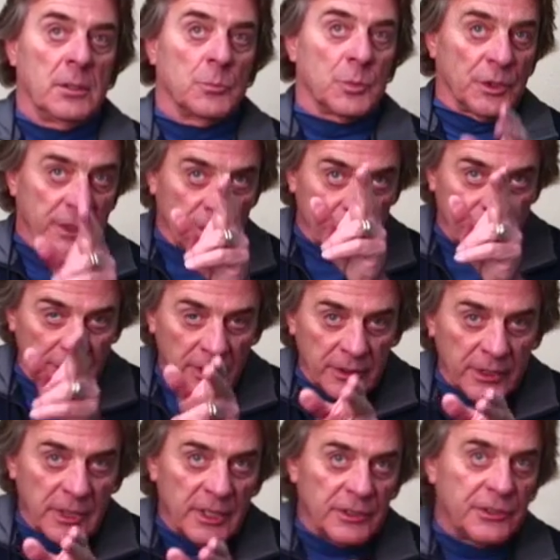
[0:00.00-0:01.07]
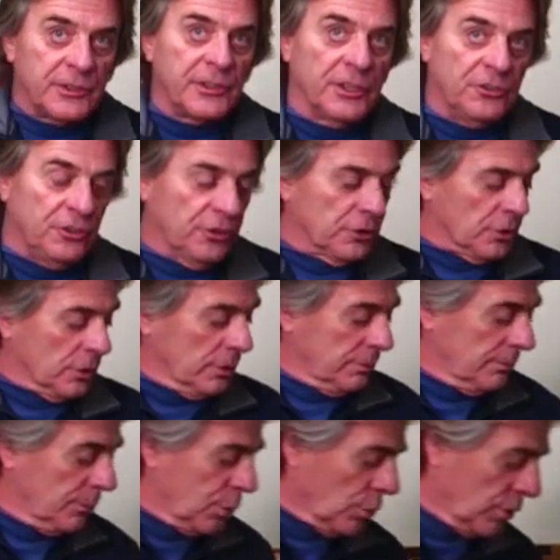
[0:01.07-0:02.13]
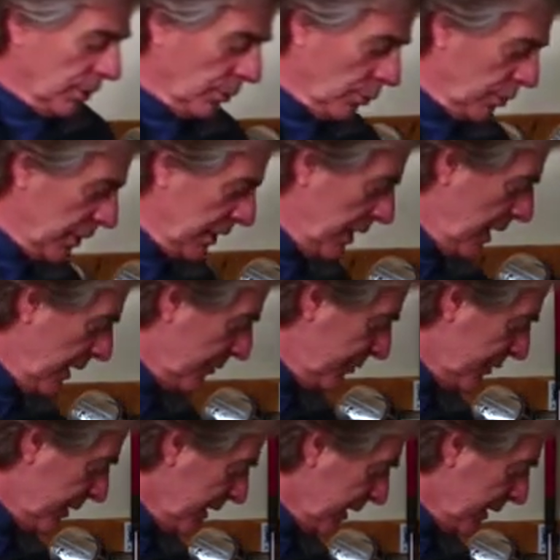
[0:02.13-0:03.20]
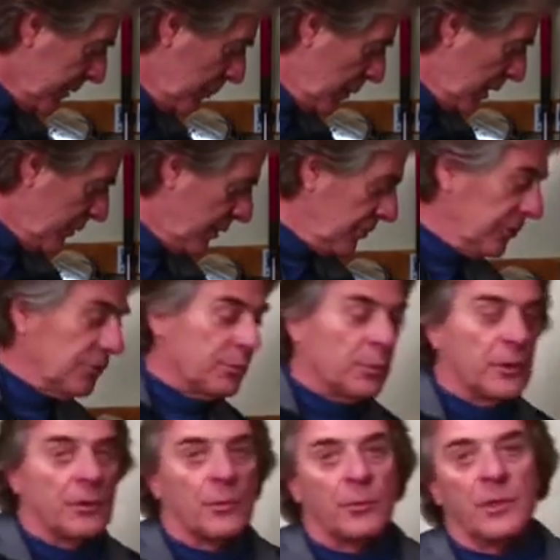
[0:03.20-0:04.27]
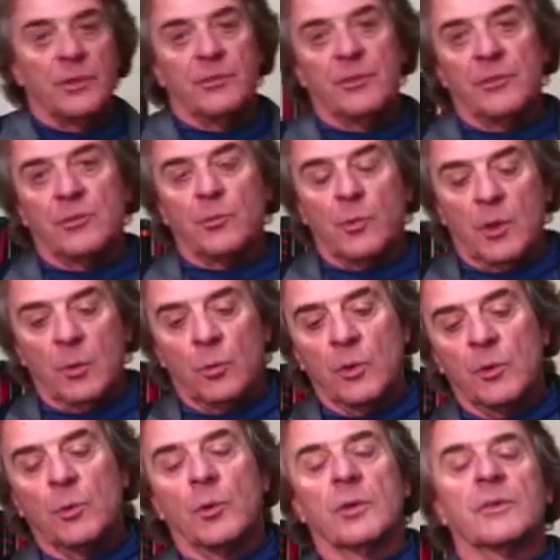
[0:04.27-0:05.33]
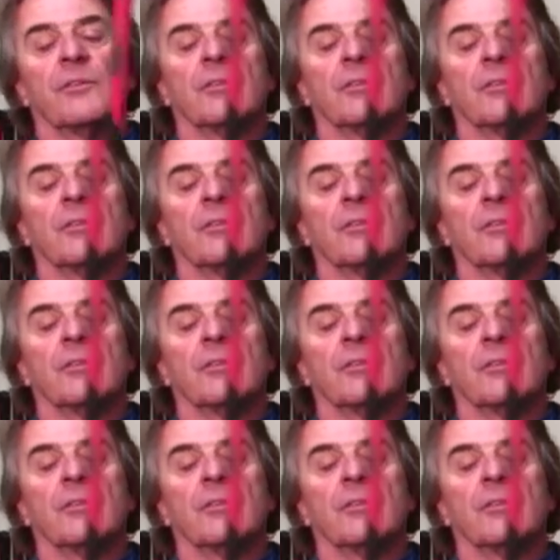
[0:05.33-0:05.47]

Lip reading: But there's an additional point with lie fitting, and this is one of the reasons why we worked